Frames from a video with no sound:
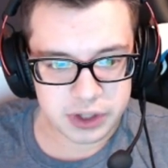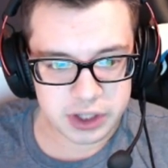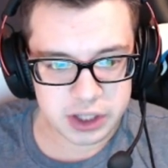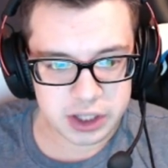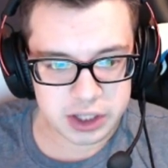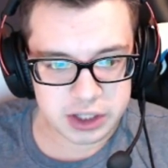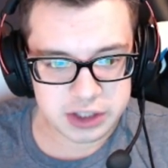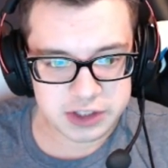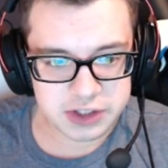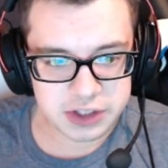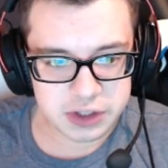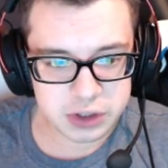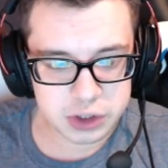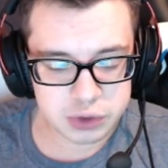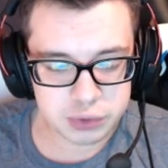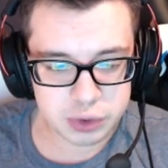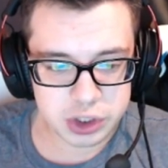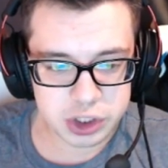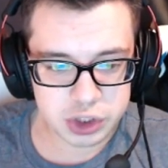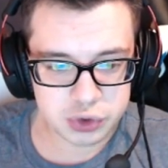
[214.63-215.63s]
and
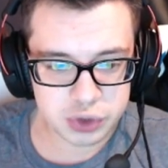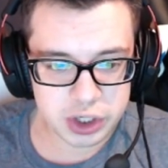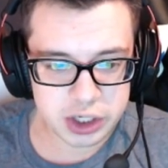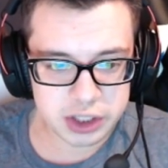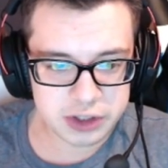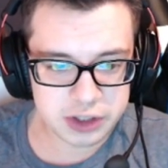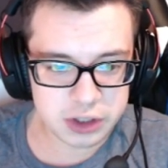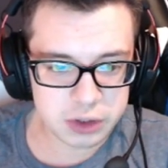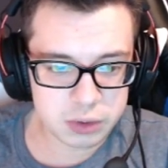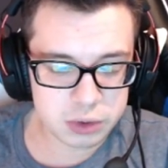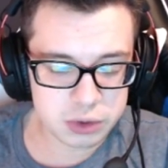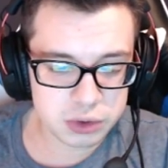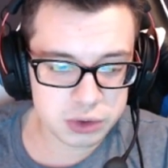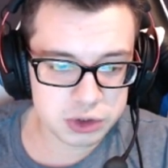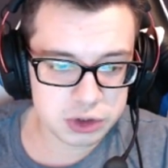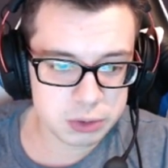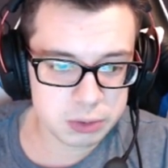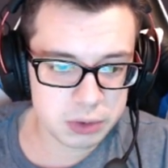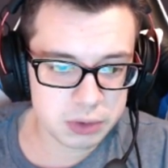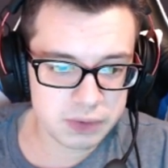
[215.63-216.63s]
Steelix running Dragon Tail will do
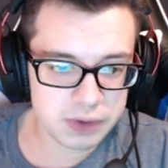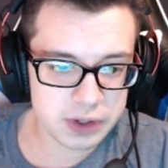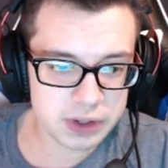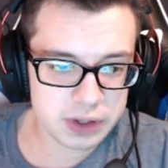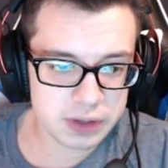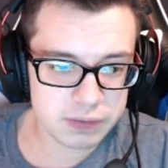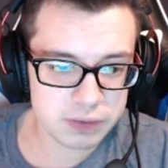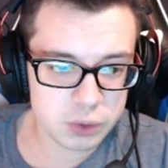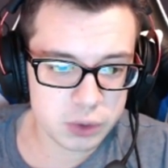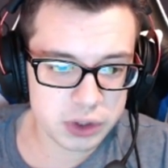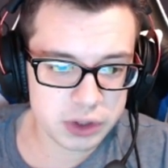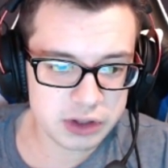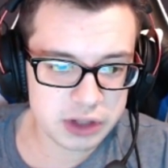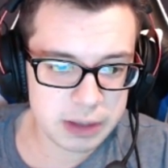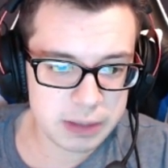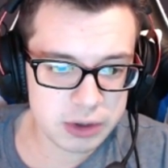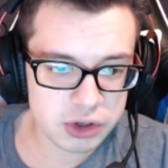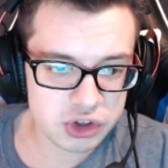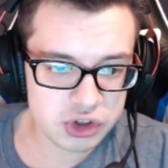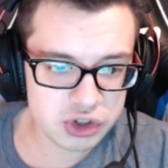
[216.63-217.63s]
super effective quick
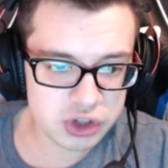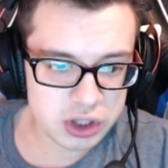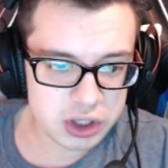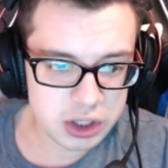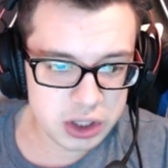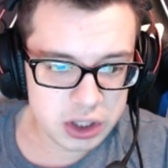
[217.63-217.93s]
damage.